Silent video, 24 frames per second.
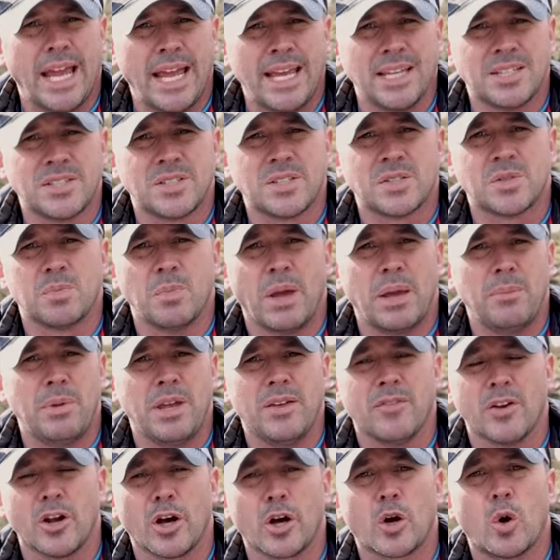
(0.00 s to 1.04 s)
eighths, maybe
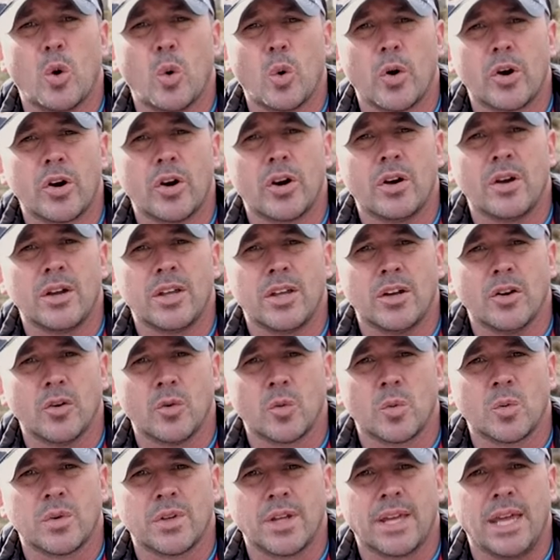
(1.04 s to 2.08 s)
even a quarter. Uh, you
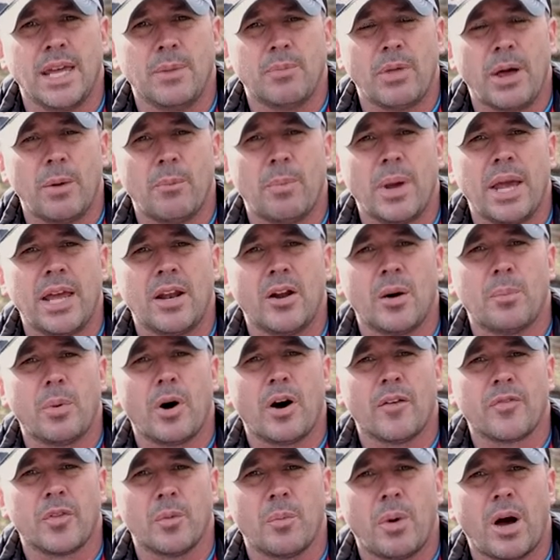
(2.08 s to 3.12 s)
know, to keep that bait up
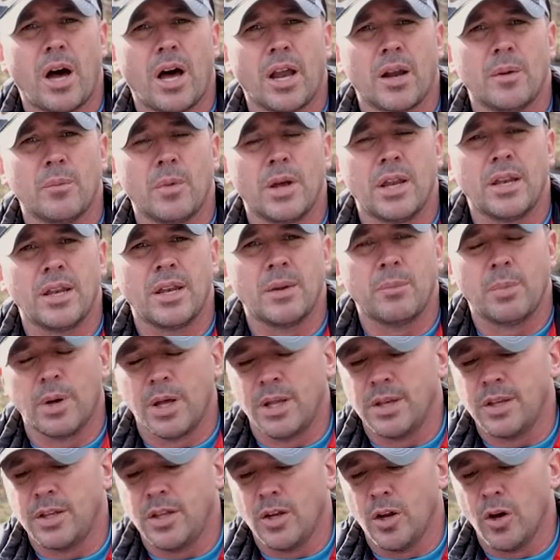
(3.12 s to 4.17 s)
off the bottom. And
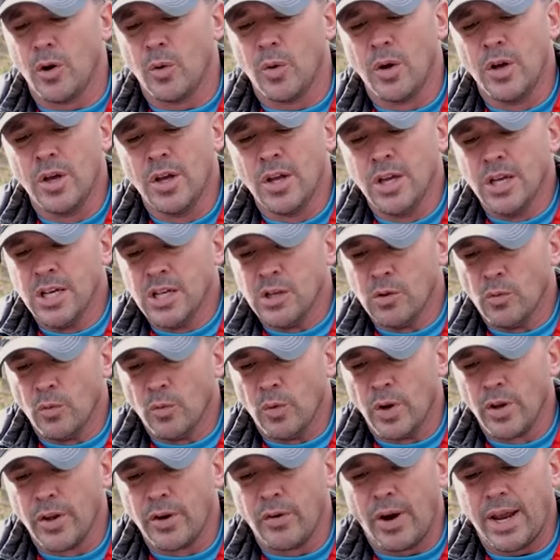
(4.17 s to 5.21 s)
but you know,
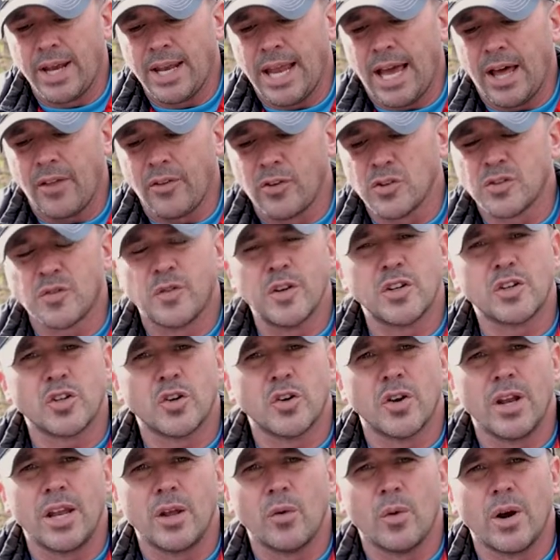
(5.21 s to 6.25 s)
really right now those fish
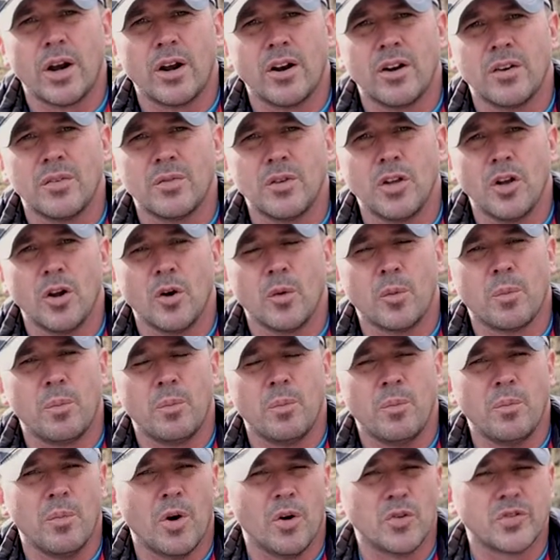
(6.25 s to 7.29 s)
are anywhere. You know,
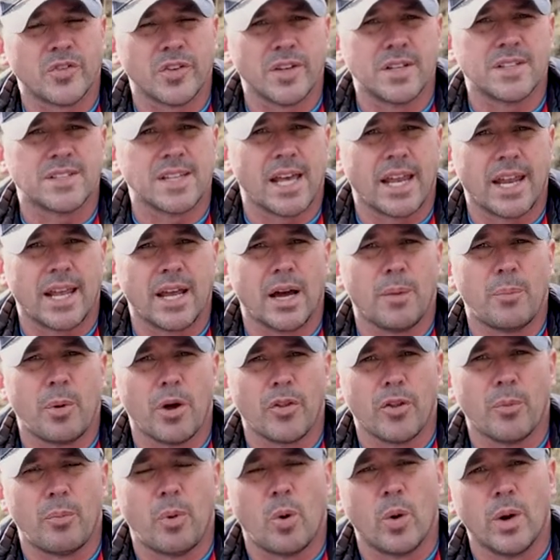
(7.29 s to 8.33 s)
mostly setting up
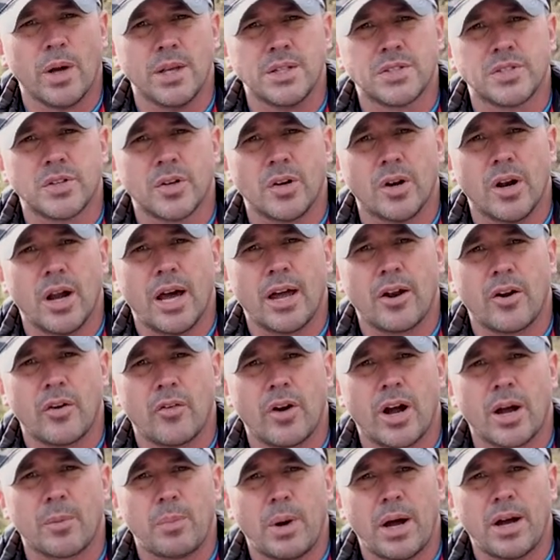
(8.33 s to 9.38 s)
on the points or out on
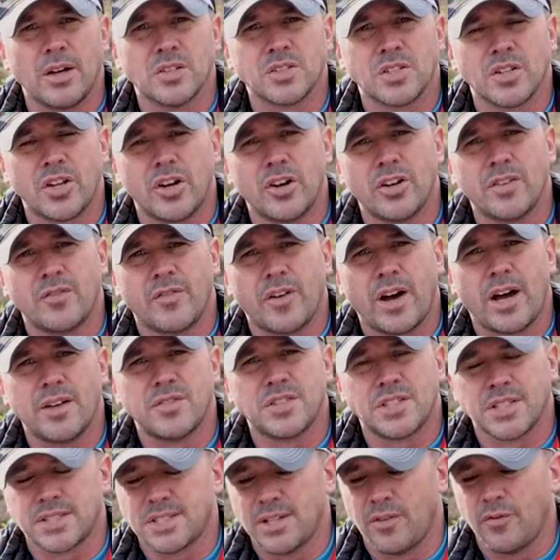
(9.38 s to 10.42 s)
rock piles, and they're in
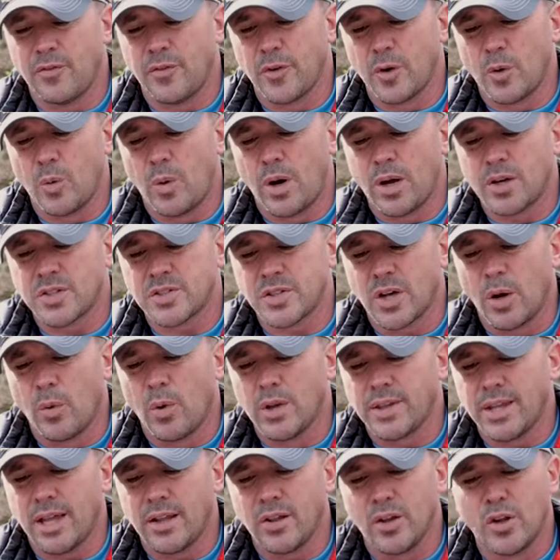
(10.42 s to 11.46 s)
five, six, seven foot of water. So I
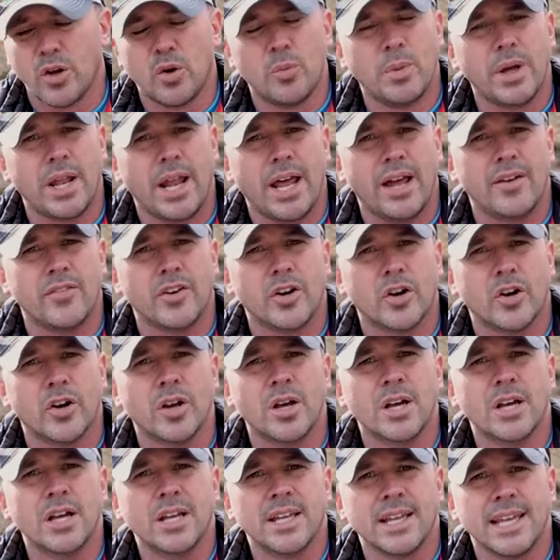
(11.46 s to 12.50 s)
want that little bit heavier
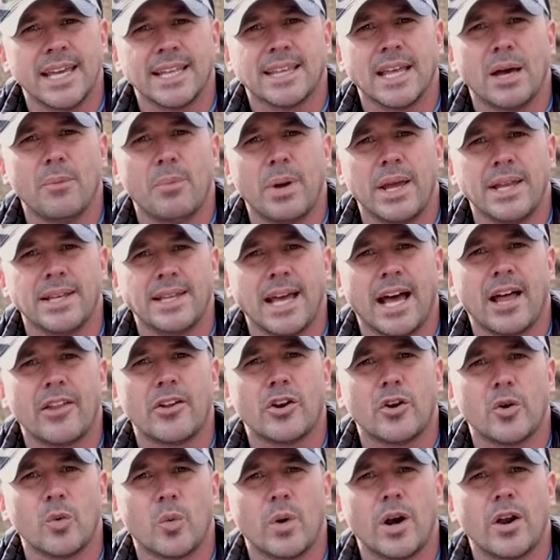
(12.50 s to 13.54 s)
and get that bait down
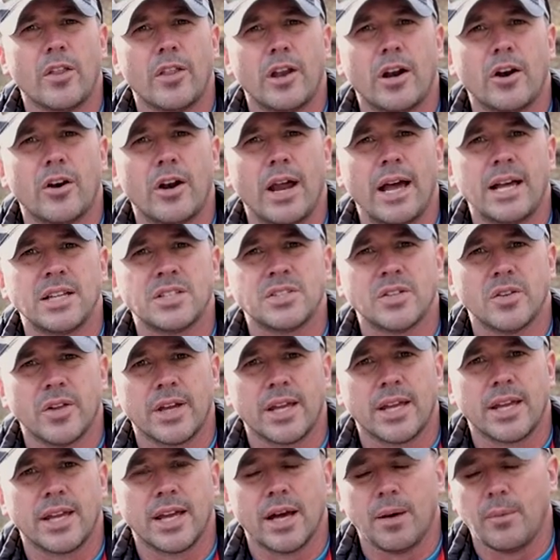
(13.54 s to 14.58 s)
there to where they're at, so
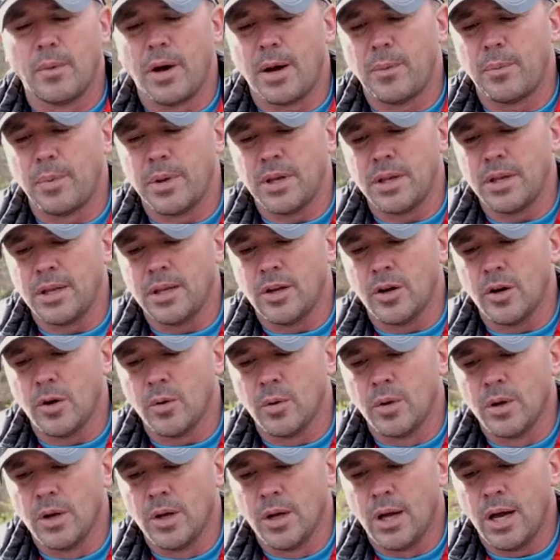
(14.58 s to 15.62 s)
they can come up and you
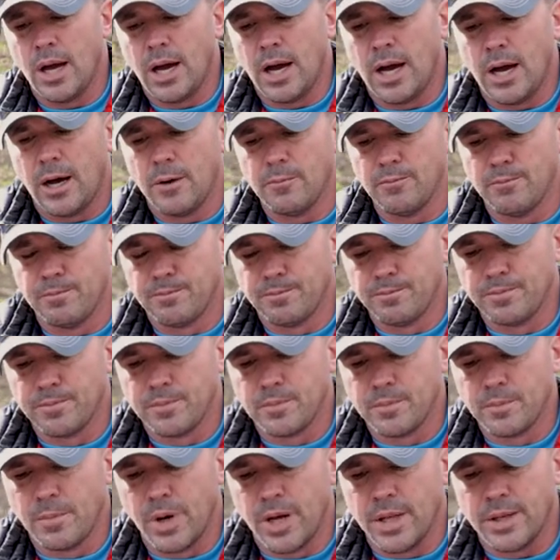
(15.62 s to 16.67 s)
know. Um,
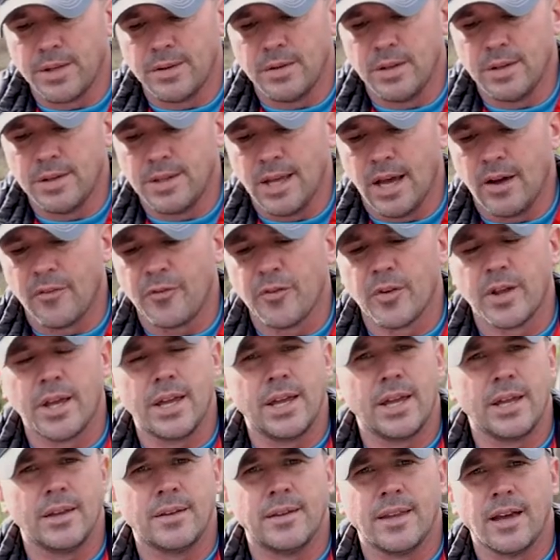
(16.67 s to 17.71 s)
but
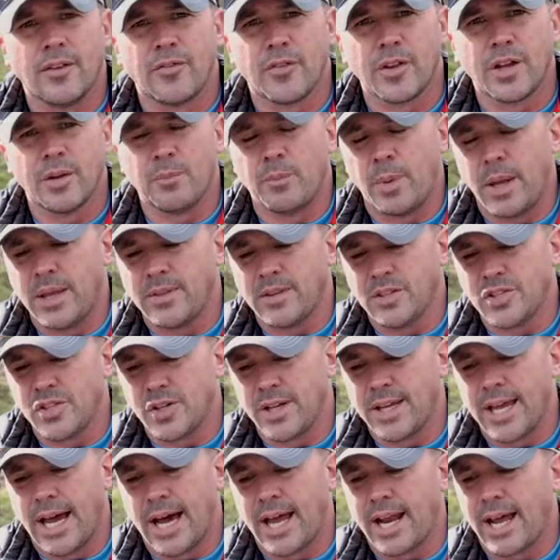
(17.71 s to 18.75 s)
definitely, definitely a bait that
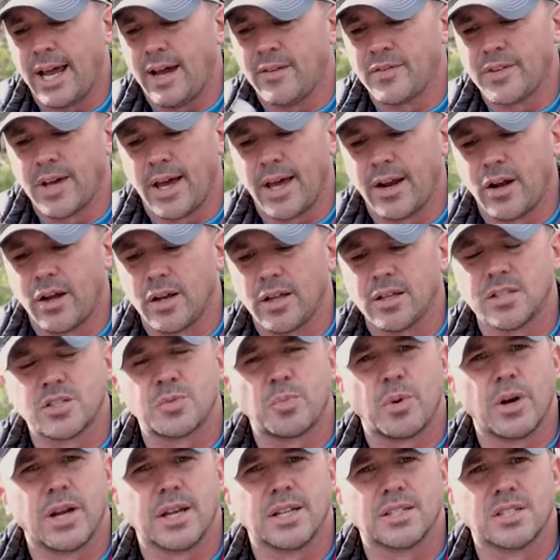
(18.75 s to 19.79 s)
you got to have tied on in the
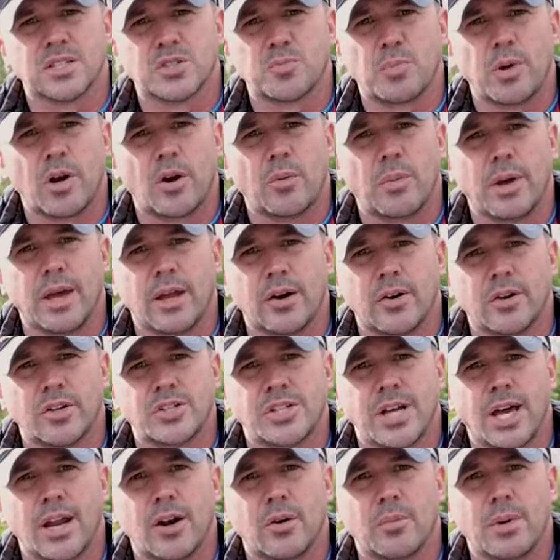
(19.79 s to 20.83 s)
spring is a spinner bait or a
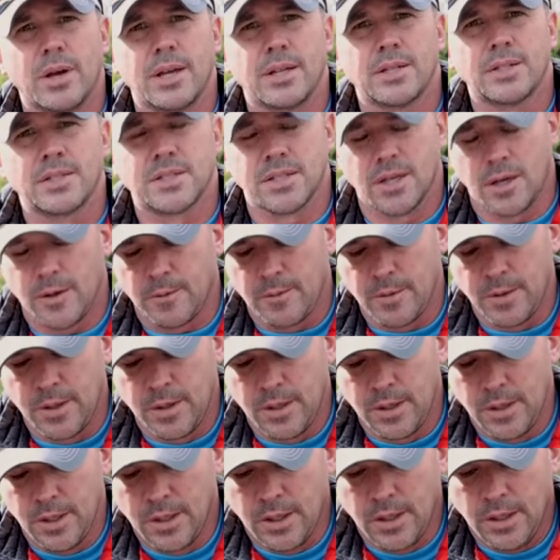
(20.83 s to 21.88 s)
chatter bait. So.
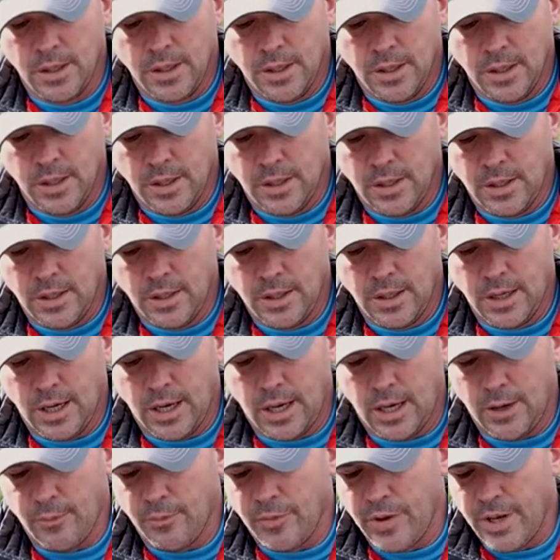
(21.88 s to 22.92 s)

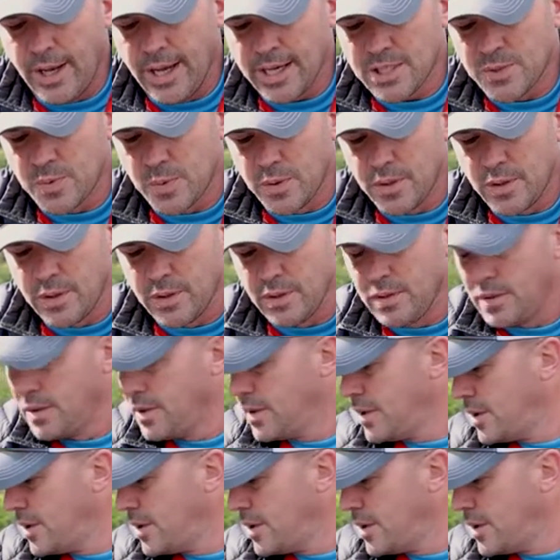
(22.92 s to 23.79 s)
Um, the next one,